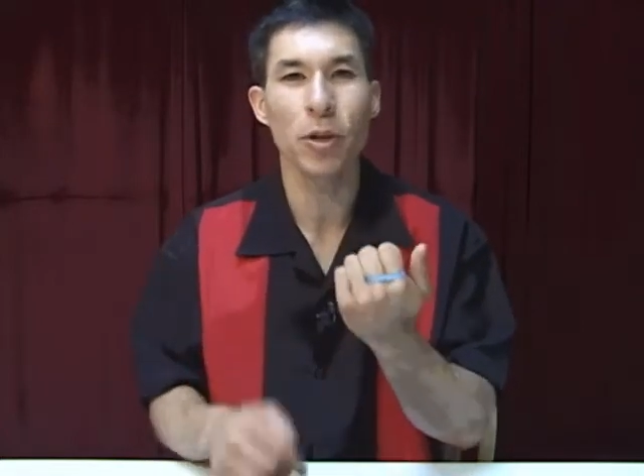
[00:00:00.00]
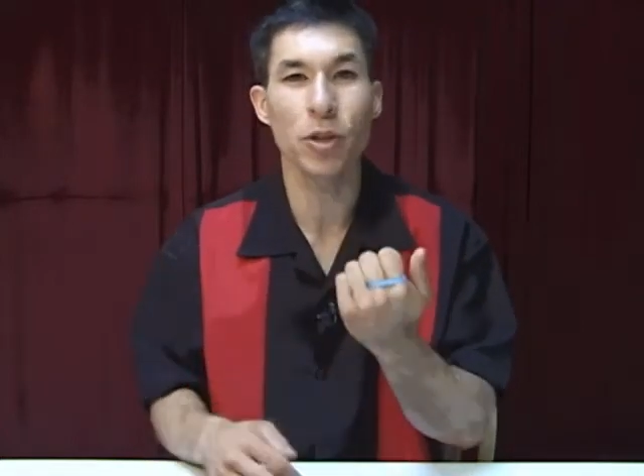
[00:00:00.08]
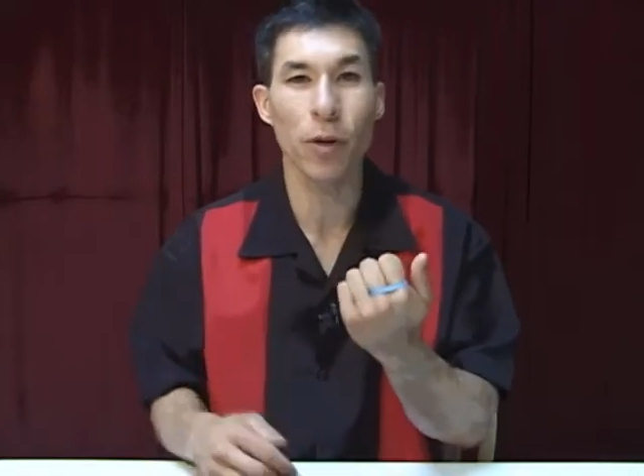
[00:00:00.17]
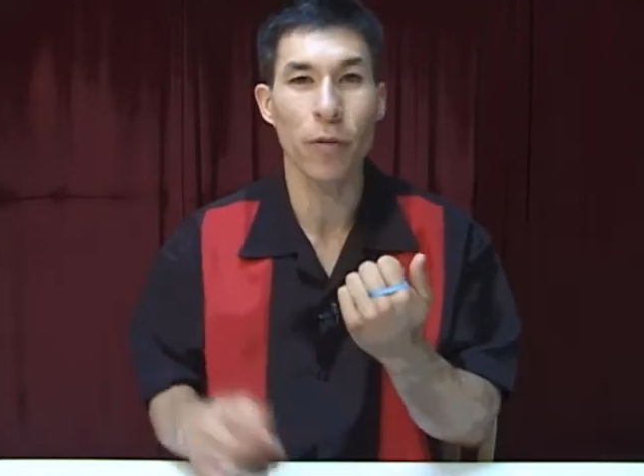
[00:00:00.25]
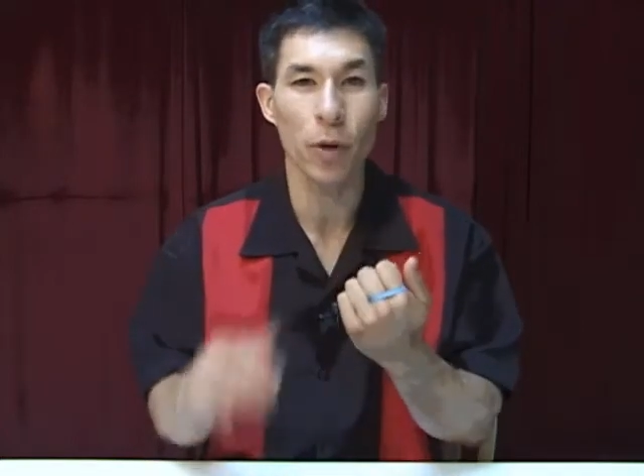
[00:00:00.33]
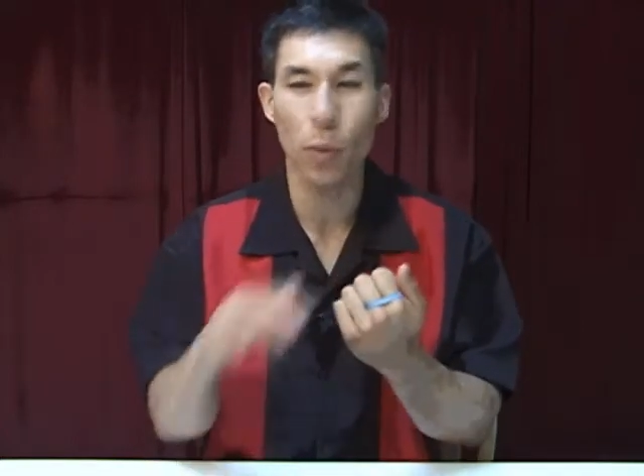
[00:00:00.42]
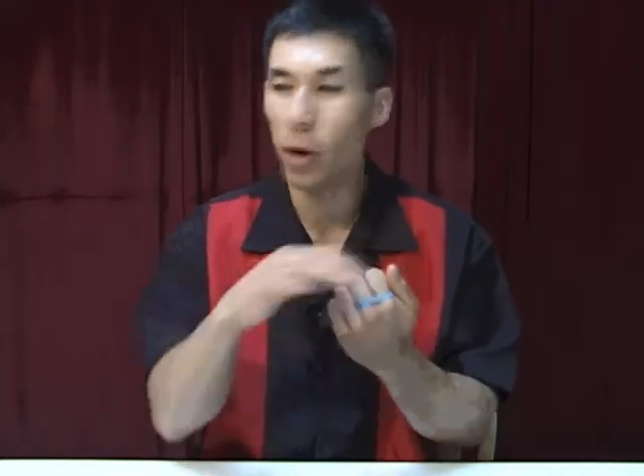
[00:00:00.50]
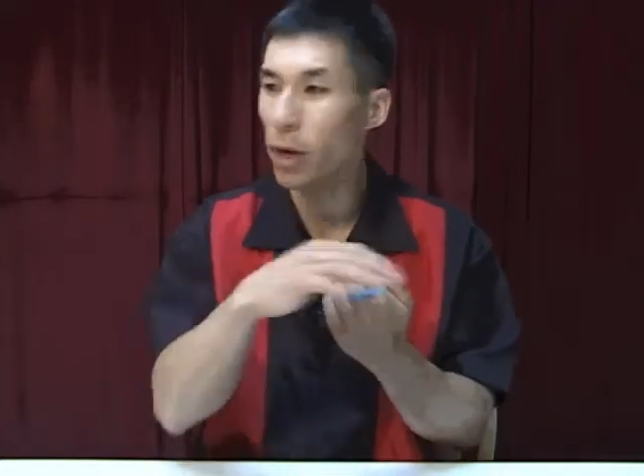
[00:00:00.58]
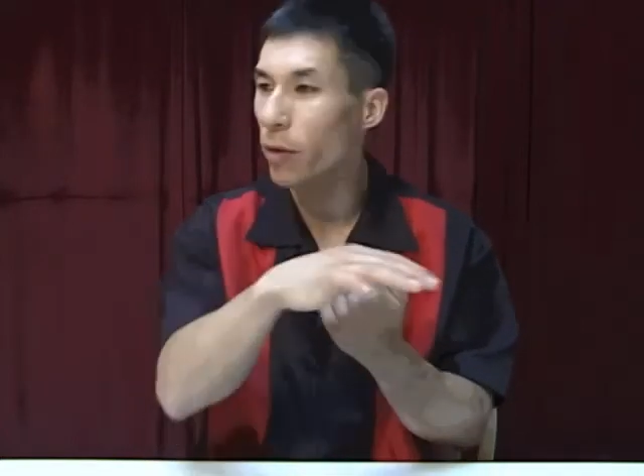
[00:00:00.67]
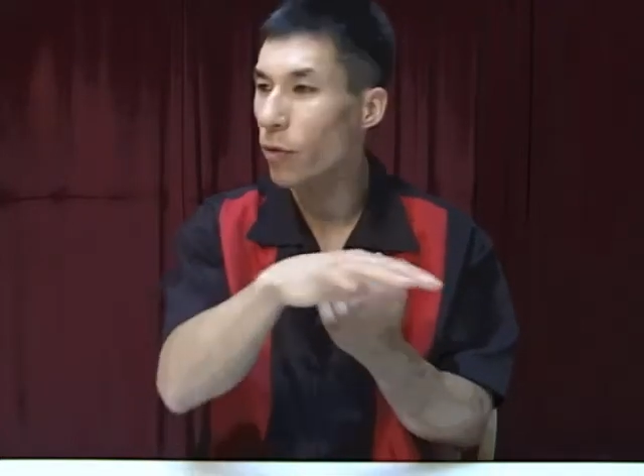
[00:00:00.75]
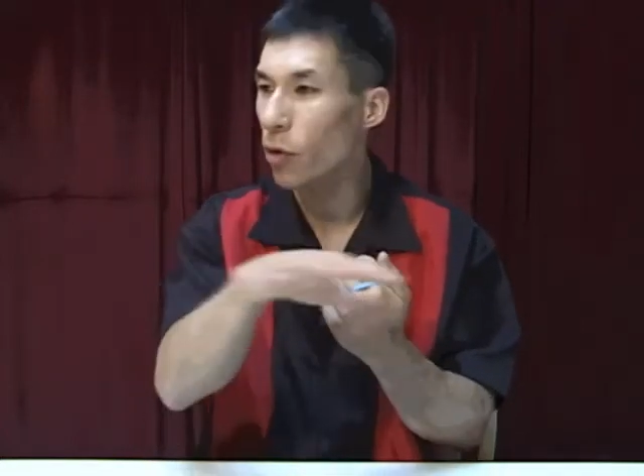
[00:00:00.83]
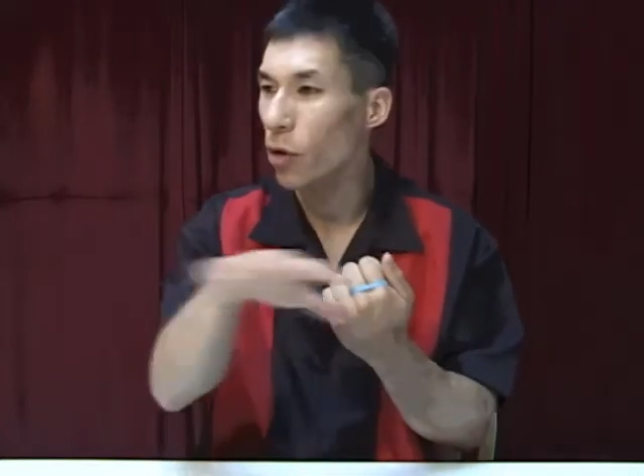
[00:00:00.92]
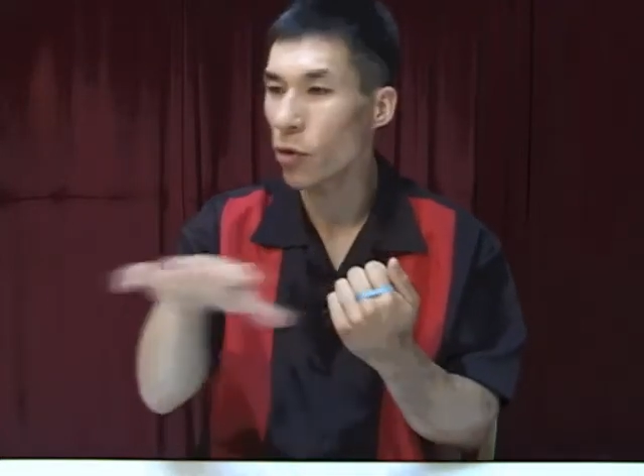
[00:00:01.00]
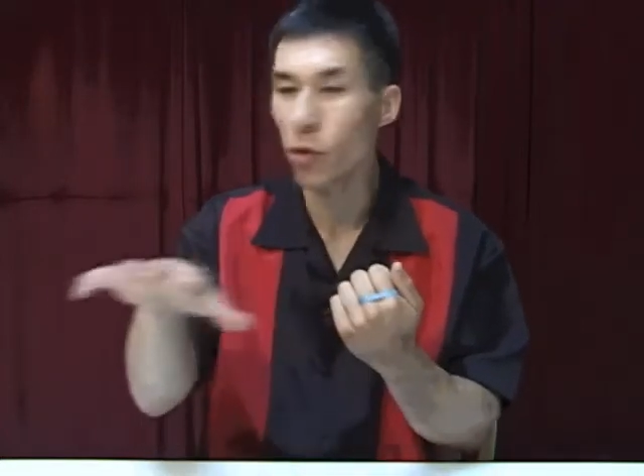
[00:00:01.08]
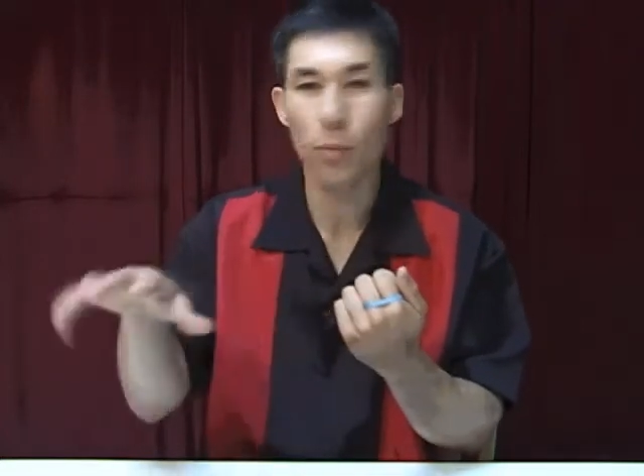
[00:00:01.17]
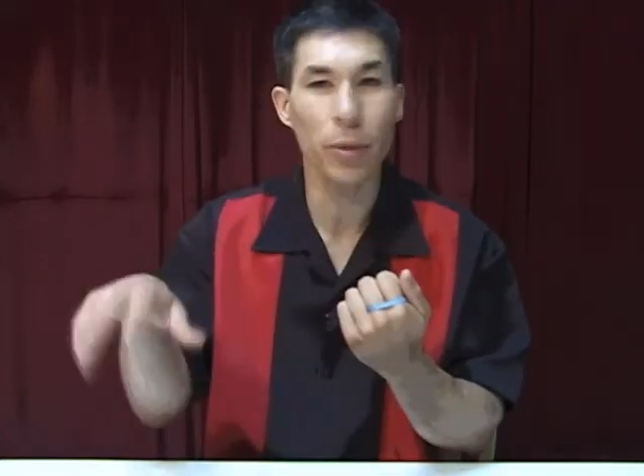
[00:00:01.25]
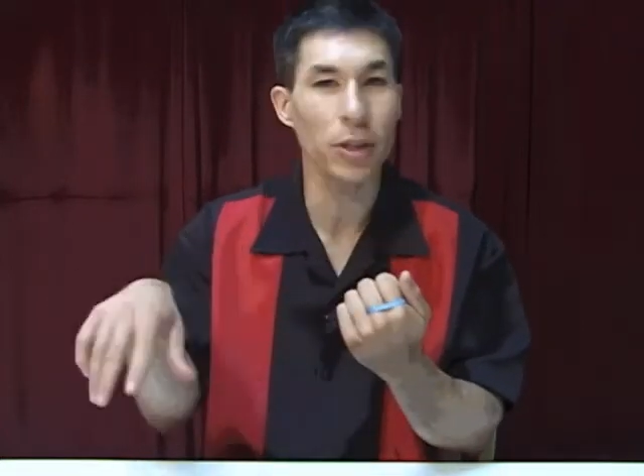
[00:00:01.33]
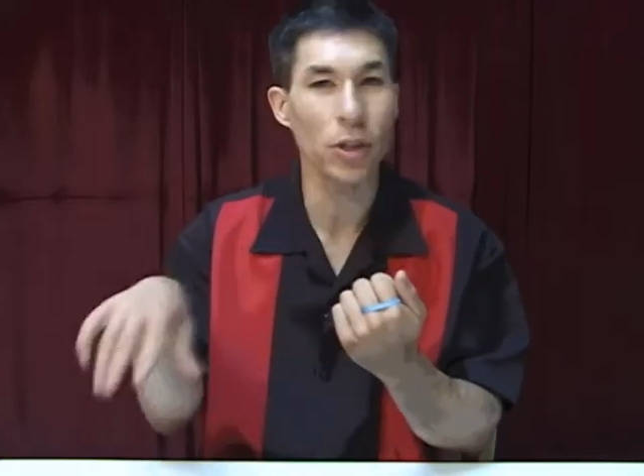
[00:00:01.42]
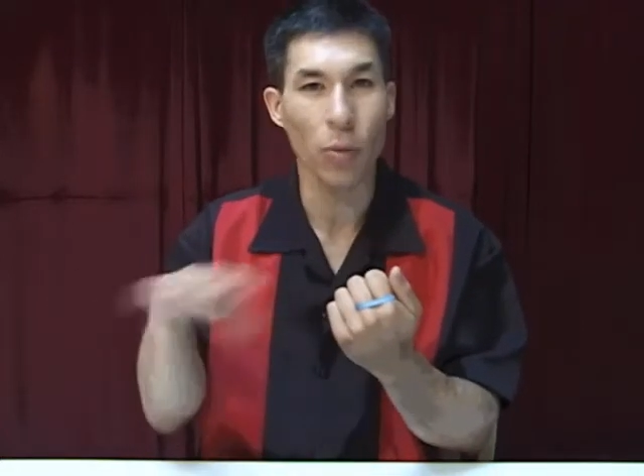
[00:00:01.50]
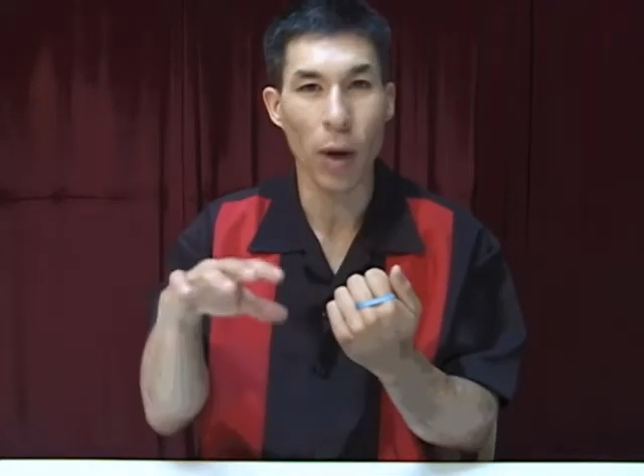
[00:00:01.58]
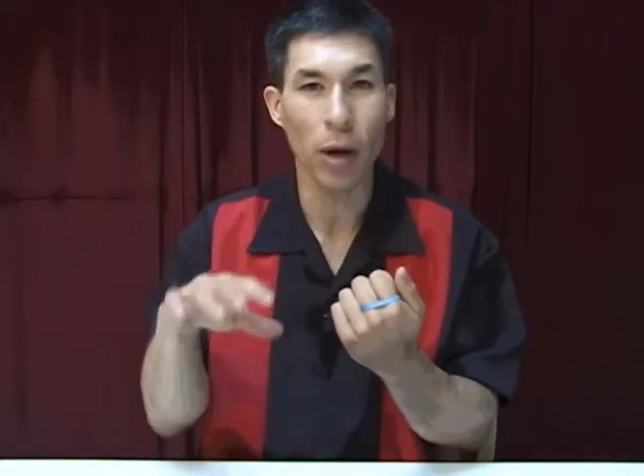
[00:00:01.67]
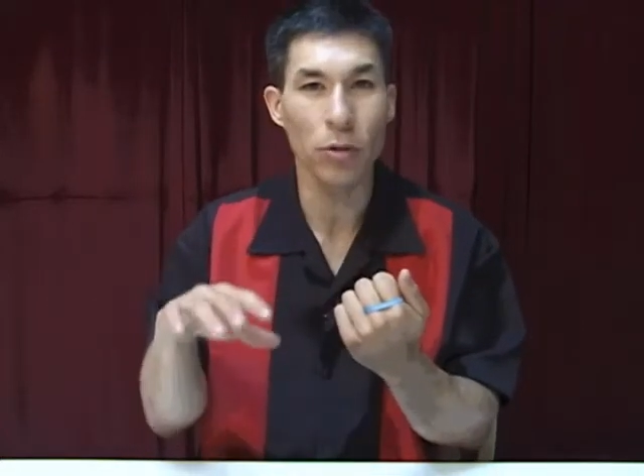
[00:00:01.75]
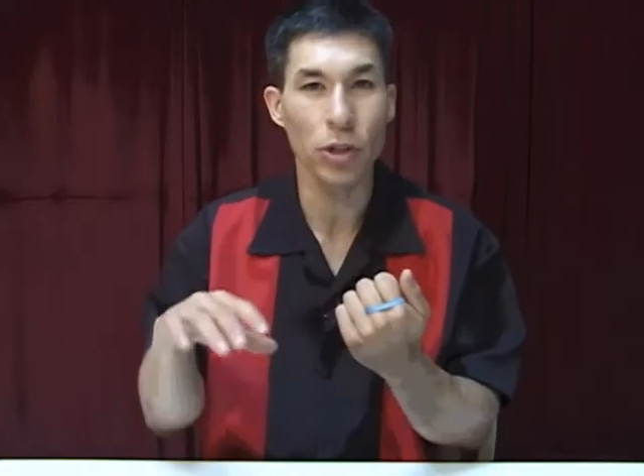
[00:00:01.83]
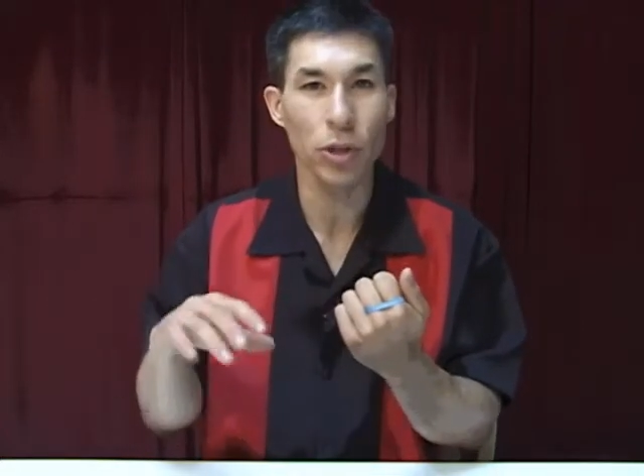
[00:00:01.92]
so if you're working for a group that's
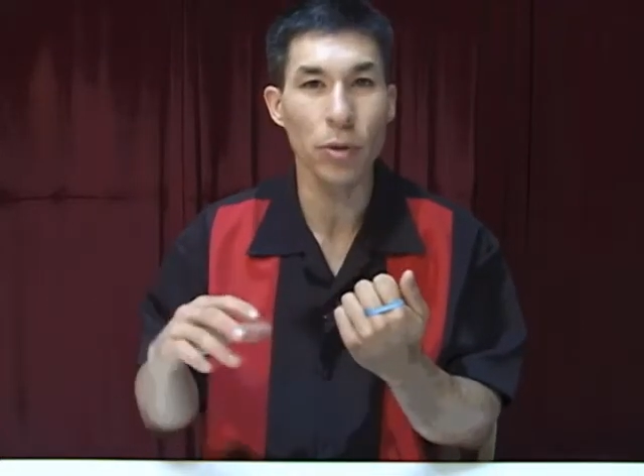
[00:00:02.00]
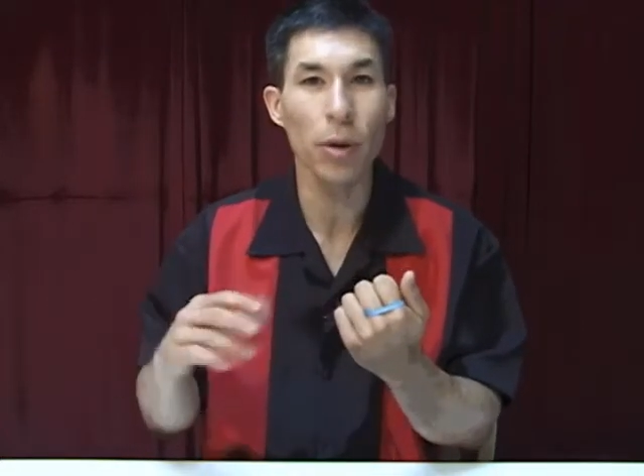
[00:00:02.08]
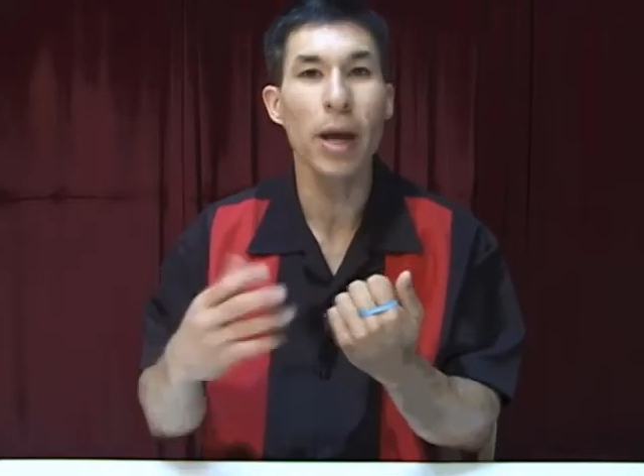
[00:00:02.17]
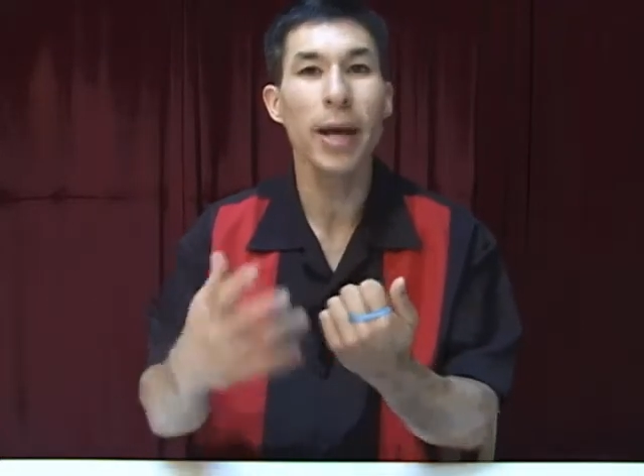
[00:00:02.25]
around you,